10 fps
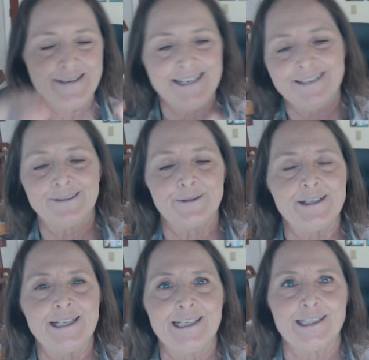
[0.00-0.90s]

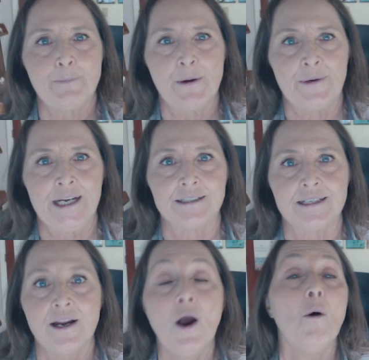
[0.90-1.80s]
learning experience.
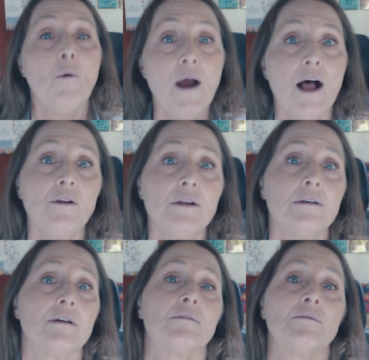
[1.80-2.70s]
Well,
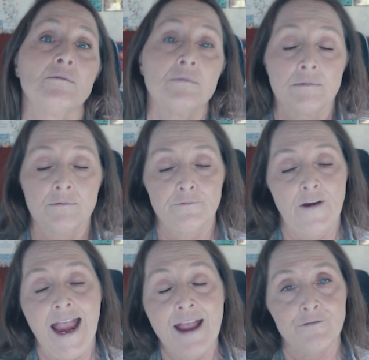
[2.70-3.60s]

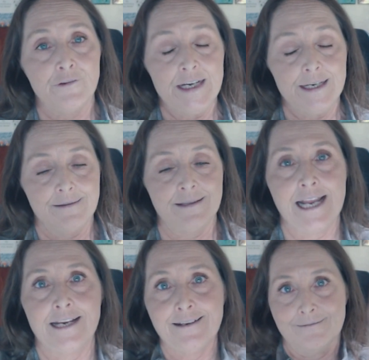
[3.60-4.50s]

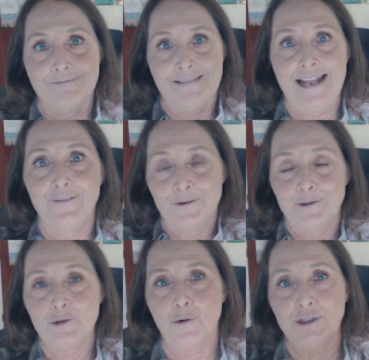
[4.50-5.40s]
everything
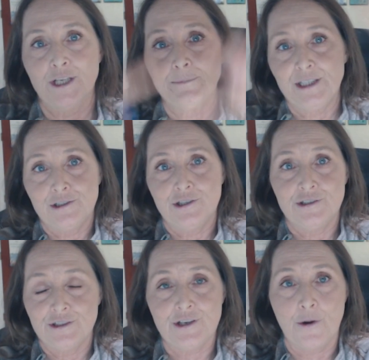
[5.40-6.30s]
those core subjects, you
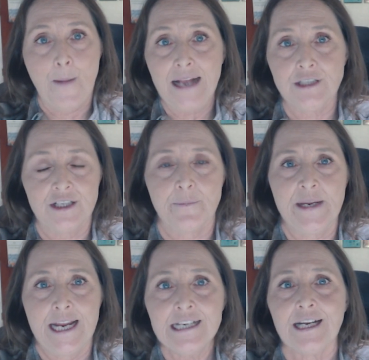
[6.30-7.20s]
just go back to the
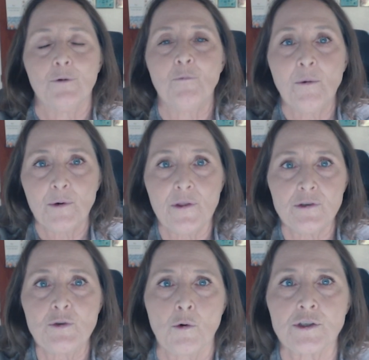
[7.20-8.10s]
beginning. What were
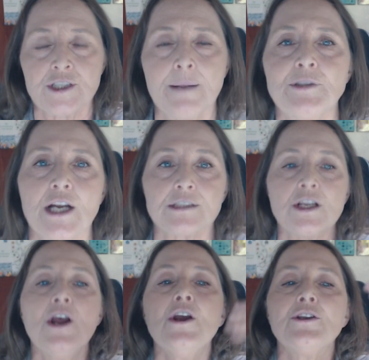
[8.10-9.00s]
those core subjects?
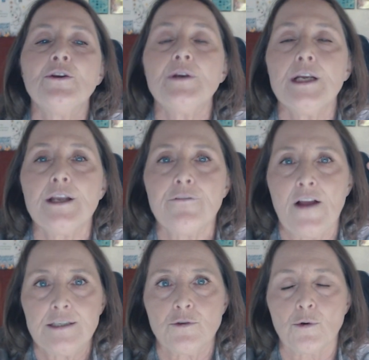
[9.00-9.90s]
You can give
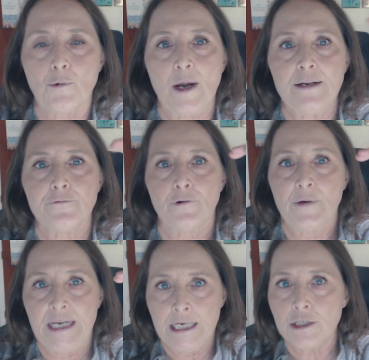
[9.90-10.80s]
high school credit
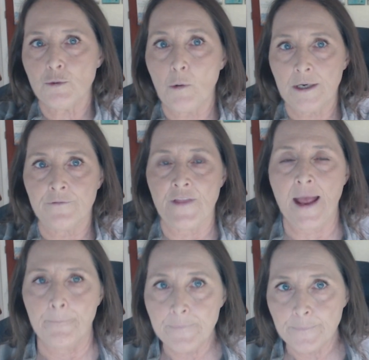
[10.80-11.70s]
for each one of them